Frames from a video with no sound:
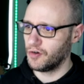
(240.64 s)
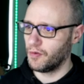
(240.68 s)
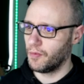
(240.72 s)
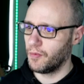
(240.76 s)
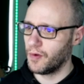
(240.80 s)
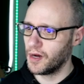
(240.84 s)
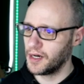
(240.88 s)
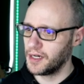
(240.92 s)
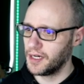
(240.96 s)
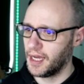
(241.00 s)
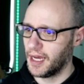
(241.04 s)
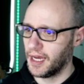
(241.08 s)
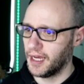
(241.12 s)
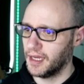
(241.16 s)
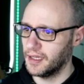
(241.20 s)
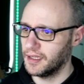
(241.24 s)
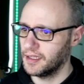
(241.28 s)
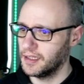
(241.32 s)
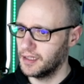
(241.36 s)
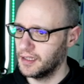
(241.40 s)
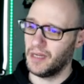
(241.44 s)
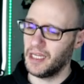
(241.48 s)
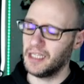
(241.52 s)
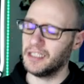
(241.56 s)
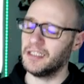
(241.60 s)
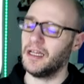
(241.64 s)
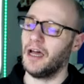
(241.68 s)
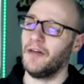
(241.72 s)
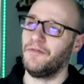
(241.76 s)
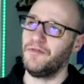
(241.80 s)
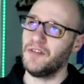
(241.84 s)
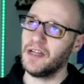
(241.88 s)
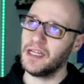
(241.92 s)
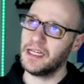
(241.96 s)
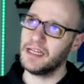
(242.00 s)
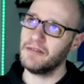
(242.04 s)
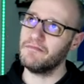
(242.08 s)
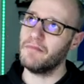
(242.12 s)
should have won that. I
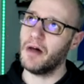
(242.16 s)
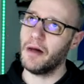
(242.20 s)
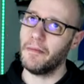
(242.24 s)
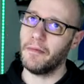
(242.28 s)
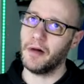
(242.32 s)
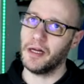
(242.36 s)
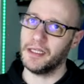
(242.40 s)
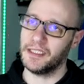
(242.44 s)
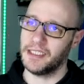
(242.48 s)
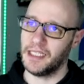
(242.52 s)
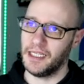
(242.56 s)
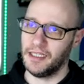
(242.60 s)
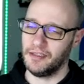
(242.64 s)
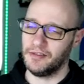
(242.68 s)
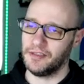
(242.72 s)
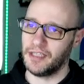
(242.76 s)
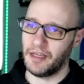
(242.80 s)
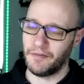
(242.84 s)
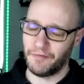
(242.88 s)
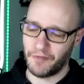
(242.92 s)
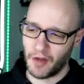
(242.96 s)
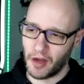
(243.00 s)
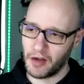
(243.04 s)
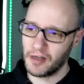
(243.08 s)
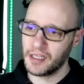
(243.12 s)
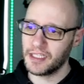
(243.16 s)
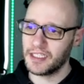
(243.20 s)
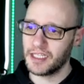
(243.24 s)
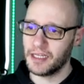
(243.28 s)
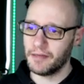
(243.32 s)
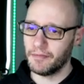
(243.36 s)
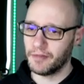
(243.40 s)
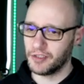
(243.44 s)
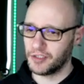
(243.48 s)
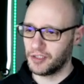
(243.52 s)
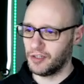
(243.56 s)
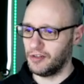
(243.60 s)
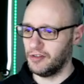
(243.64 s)
think in my mindset, is that the only
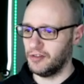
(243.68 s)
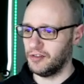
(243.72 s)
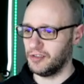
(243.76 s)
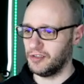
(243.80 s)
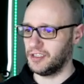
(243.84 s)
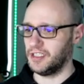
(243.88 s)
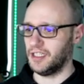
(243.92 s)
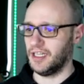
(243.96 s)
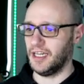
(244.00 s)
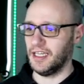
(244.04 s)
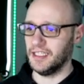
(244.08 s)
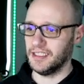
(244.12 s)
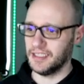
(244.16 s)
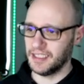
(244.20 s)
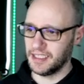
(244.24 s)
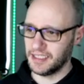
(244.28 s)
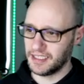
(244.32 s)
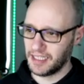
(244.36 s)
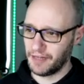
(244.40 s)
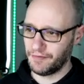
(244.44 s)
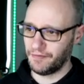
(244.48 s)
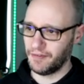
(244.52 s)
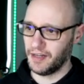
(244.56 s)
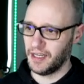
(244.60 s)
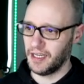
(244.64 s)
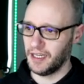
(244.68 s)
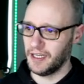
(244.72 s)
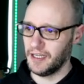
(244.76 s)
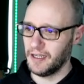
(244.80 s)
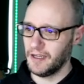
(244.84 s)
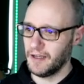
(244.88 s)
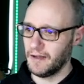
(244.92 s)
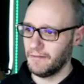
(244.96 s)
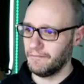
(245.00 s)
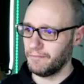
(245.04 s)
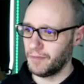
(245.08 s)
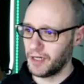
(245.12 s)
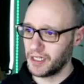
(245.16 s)
team I should have lost against is Ifley.
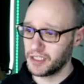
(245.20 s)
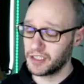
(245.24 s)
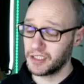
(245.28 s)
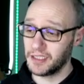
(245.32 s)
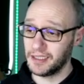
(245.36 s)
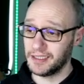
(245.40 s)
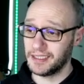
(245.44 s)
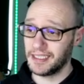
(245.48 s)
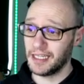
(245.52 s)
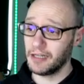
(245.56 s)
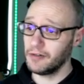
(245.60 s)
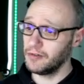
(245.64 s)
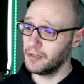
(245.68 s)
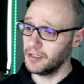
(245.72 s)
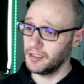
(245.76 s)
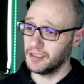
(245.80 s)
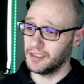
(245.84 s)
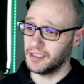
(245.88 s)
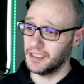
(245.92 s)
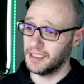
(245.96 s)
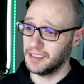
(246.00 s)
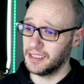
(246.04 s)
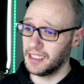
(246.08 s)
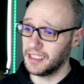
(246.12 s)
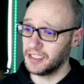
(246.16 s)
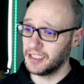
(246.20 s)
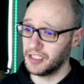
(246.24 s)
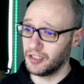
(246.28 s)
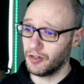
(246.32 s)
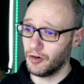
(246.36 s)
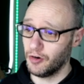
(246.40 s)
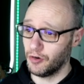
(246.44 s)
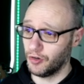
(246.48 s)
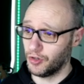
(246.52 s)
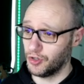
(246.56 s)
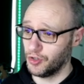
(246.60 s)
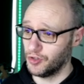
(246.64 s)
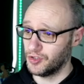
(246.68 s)
But actually, Selhurst has
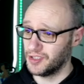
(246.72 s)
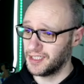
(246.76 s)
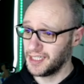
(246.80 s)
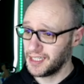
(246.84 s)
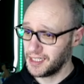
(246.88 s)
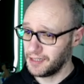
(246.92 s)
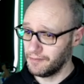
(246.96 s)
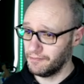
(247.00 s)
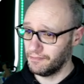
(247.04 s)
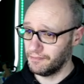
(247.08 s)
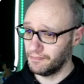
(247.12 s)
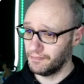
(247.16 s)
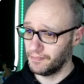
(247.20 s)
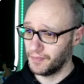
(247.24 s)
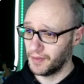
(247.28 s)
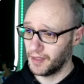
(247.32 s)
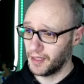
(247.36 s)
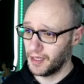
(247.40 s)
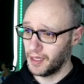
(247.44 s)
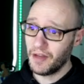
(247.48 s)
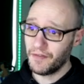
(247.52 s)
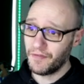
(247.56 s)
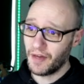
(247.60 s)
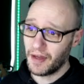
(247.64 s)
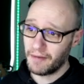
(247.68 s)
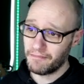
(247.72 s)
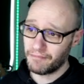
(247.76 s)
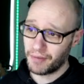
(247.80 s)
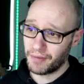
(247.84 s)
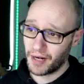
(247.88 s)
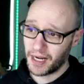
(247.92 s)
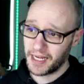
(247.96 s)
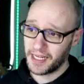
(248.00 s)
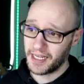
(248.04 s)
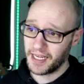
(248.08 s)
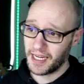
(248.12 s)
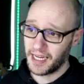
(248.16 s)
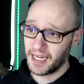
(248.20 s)
actually got a good team we then
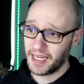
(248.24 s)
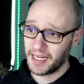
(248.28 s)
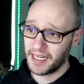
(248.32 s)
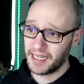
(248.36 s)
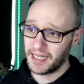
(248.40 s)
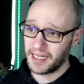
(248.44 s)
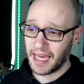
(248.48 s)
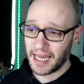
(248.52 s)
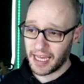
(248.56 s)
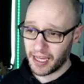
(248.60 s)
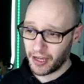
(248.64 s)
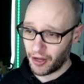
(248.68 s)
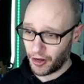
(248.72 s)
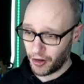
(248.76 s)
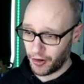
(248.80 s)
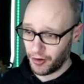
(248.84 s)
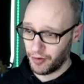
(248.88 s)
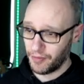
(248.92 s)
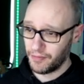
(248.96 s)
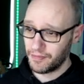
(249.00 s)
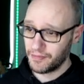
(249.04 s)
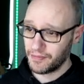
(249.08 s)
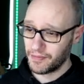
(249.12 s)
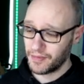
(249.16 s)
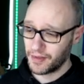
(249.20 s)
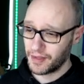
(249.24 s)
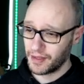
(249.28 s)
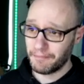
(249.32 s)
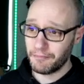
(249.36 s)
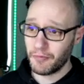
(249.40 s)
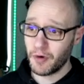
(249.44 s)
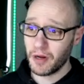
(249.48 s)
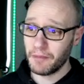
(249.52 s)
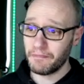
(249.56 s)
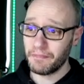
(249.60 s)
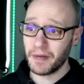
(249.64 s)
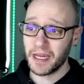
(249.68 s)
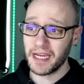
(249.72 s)
played at our home
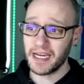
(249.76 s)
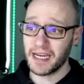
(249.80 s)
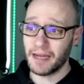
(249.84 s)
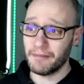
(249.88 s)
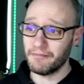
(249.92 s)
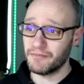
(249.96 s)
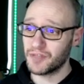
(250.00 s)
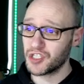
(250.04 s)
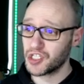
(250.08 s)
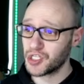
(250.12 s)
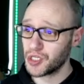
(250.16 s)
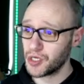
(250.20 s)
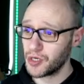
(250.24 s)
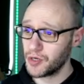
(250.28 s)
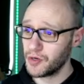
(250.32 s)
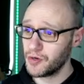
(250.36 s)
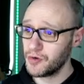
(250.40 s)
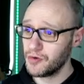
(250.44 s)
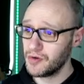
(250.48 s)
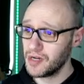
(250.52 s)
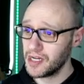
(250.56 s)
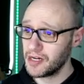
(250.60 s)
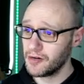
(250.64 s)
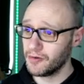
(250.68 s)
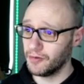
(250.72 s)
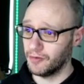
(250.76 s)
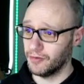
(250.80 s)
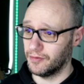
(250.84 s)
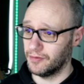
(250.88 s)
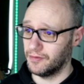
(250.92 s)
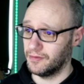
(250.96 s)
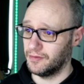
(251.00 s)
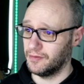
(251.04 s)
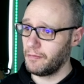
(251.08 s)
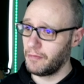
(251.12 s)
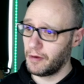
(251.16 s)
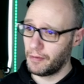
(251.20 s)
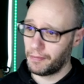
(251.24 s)
and we beat them 2 0.
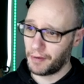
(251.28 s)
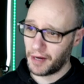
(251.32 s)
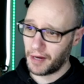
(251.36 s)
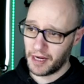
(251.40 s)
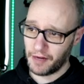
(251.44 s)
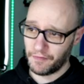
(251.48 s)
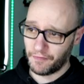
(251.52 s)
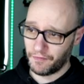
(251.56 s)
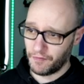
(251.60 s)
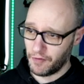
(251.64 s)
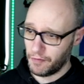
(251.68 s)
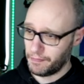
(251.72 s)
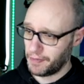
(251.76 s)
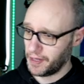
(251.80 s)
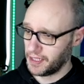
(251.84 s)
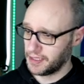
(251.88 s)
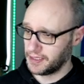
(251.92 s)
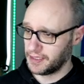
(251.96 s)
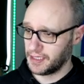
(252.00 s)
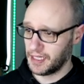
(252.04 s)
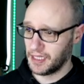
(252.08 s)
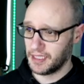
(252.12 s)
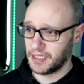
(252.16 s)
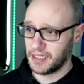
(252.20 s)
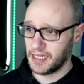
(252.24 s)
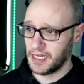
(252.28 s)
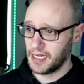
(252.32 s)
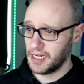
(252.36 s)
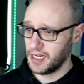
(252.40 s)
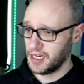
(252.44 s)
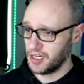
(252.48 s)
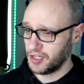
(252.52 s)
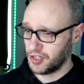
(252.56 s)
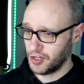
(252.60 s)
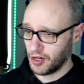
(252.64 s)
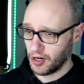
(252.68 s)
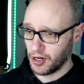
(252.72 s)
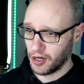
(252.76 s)
Then we played for Best
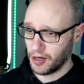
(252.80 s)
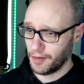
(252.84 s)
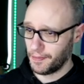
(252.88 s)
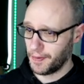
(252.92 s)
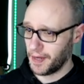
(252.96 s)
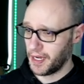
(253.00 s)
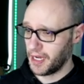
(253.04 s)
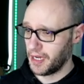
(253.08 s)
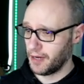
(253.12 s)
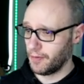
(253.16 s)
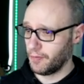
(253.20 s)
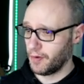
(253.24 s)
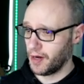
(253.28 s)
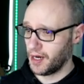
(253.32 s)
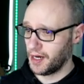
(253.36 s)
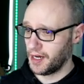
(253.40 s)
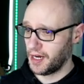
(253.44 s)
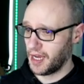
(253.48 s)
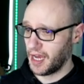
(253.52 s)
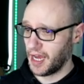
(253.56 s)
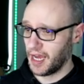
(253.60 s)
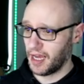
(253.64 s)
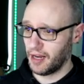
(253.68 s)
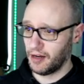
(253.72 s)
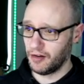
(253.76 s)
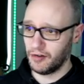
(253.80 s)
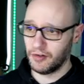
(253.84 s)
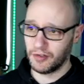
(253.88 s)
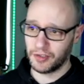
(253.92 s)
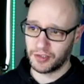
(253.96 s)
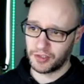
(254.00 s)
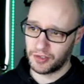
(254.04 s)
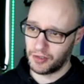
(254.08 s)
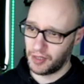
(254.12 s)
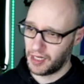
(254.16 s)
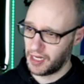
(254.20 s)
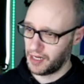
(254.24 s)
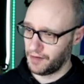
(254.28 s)
City, Derby, won that,
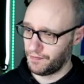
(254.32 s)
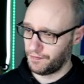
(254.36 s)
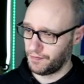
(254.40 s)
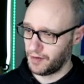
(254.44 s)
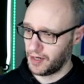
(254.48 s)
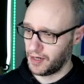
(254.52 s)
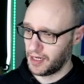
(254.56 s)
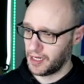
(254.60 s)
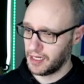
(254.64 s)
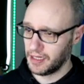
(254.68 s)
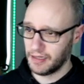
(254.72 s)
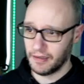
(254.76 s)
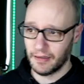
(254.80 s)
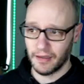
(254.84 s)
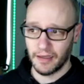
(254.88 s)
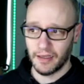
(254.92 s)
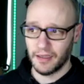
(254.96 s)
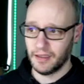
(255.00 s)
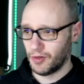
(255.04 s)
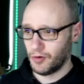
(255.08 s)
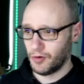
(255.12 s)
lost to Ifley.